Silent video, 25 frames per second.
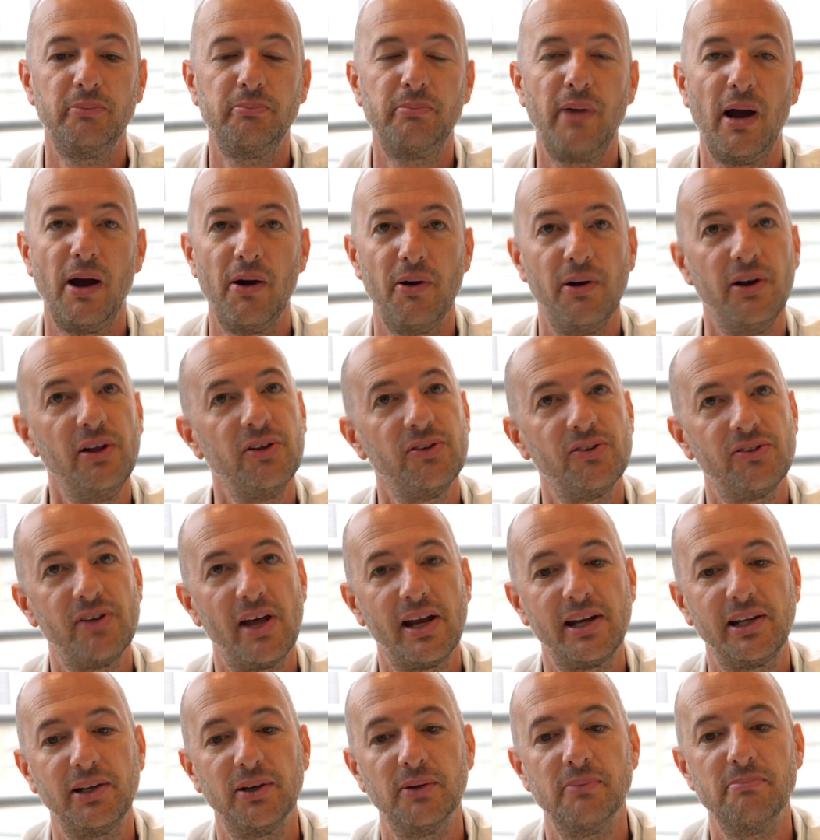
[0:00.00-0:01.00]
Peronist,
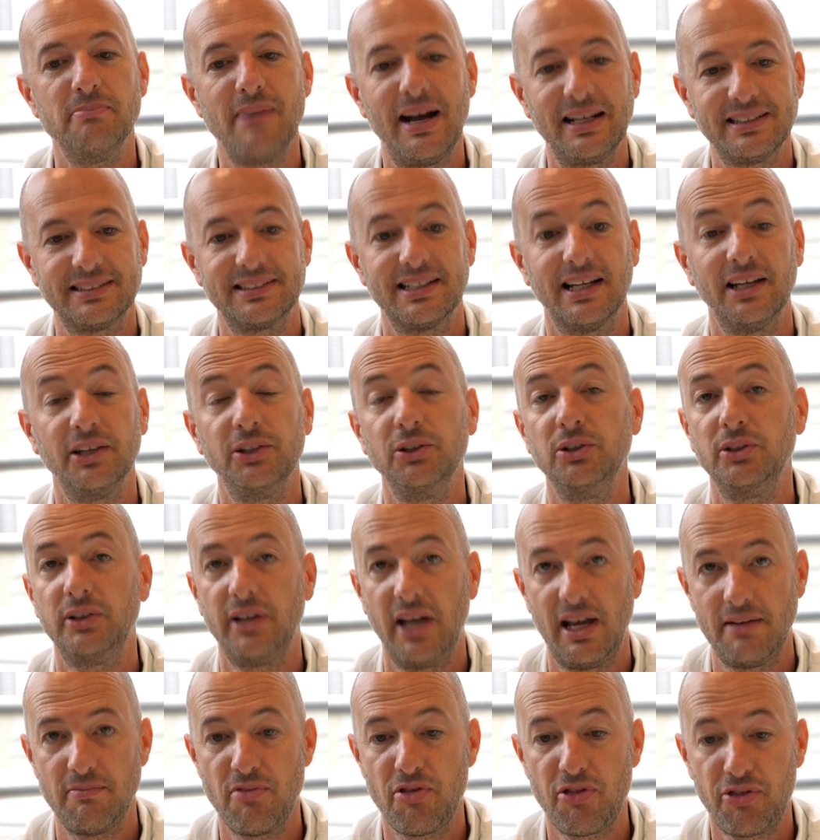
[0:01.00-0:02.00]
Sergio Massa, who
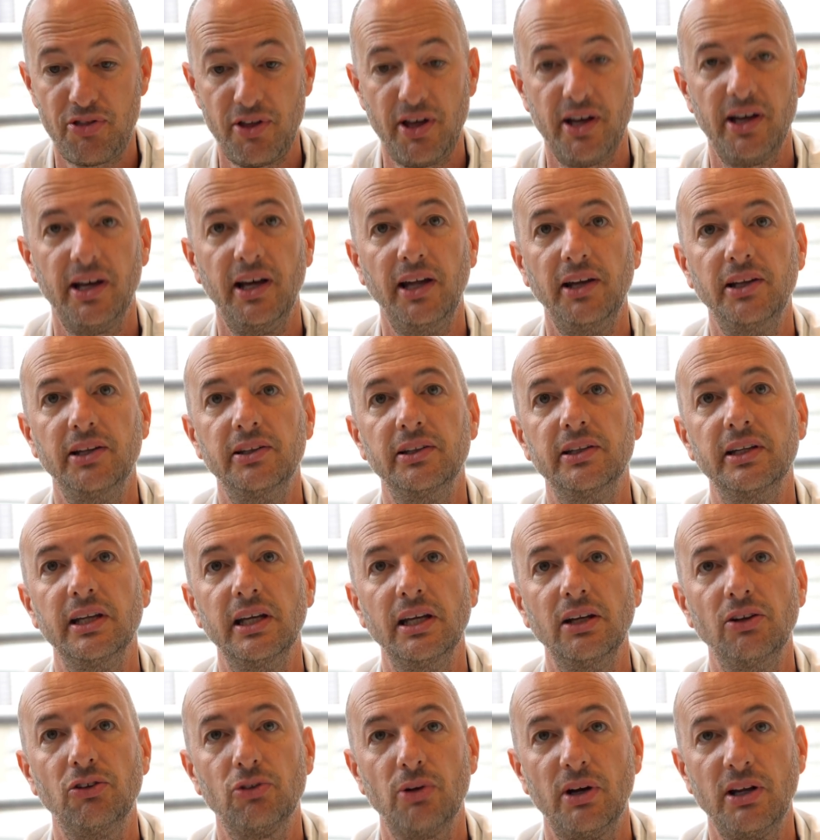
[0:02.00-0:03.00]
came third in
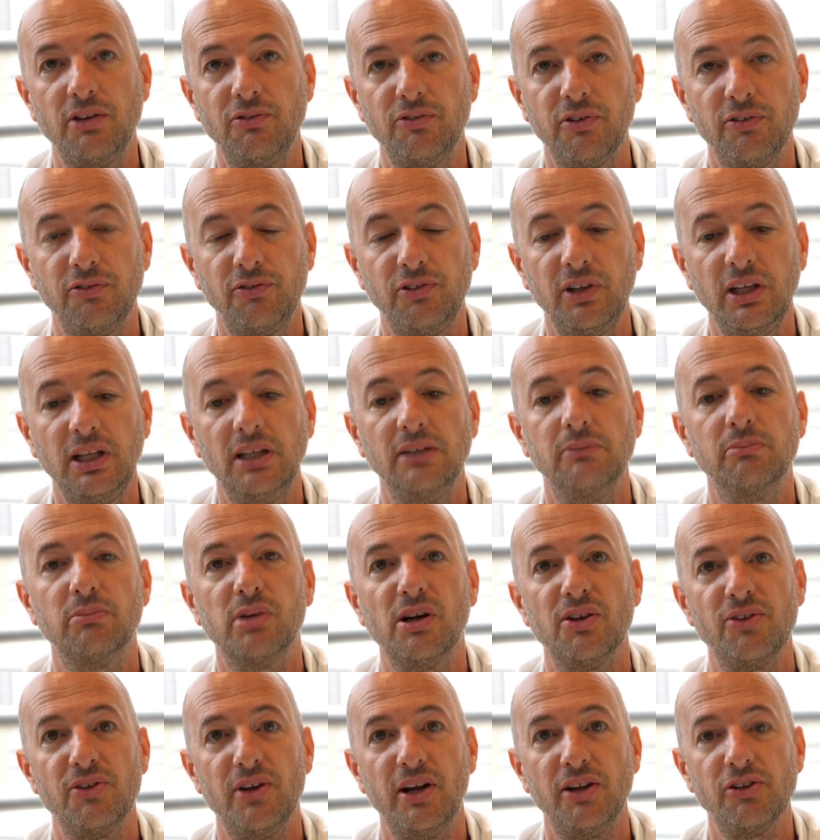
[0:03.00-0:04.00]
the 2015
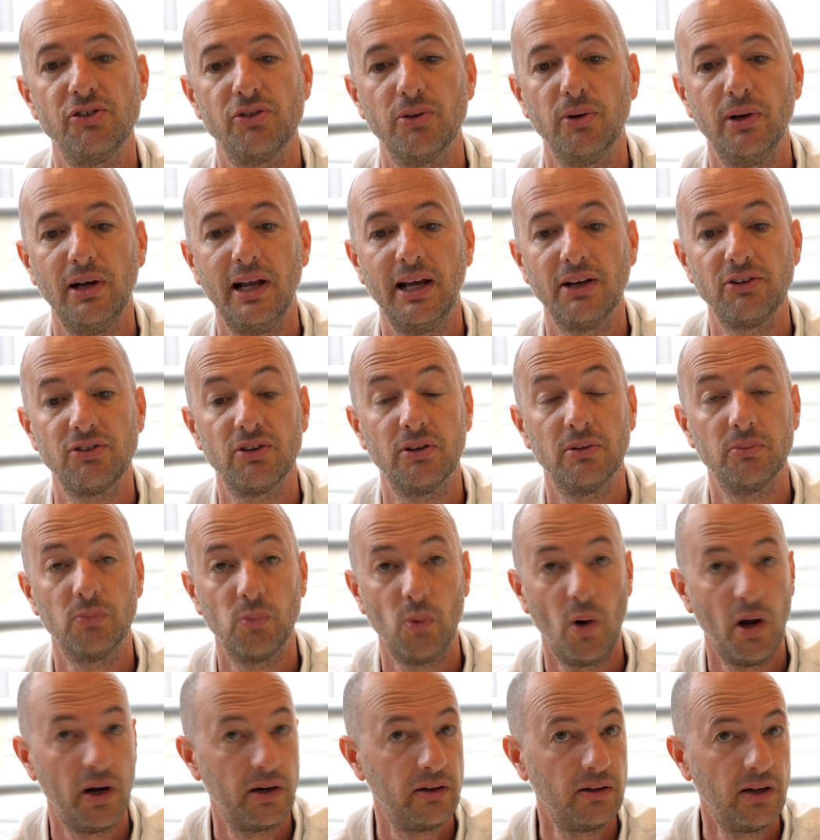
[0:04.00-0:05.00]
presidential election and
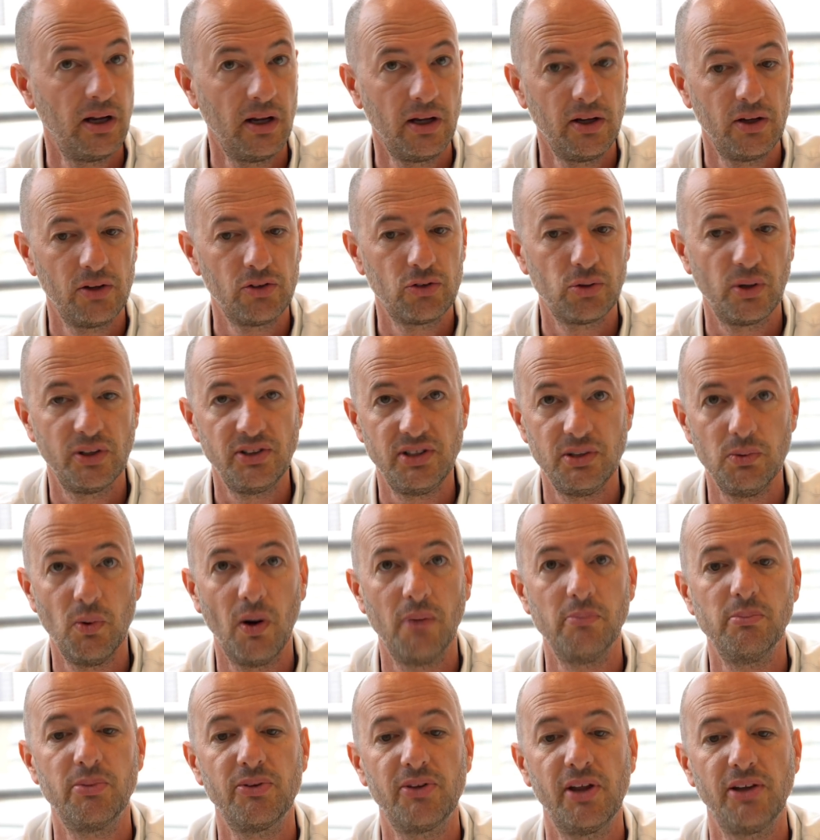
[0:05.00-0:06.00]
won
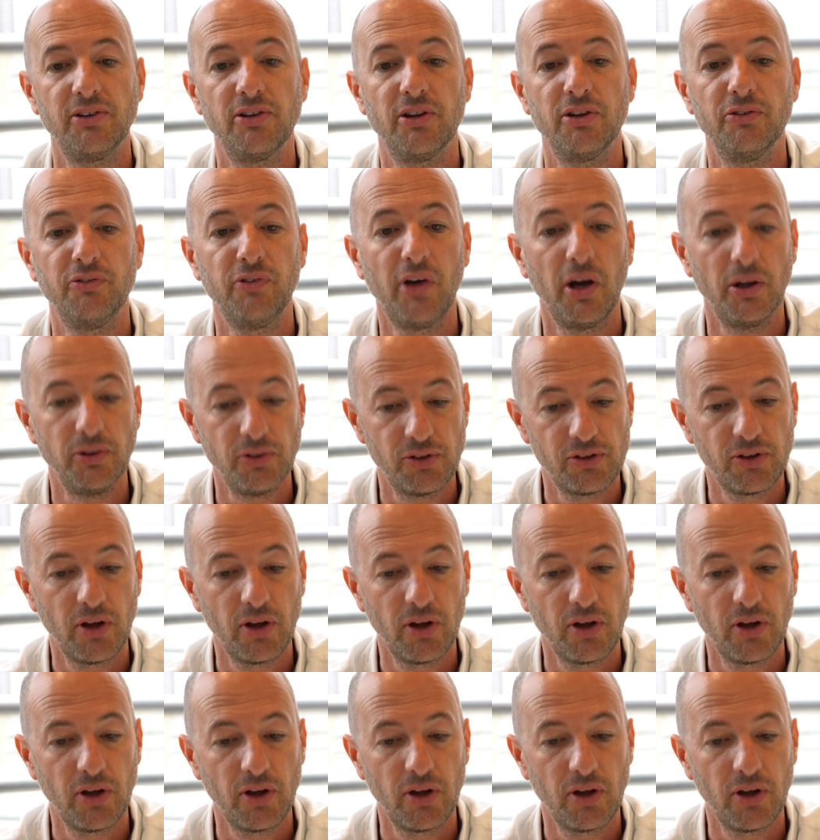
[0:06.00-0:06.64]
21% of the vote.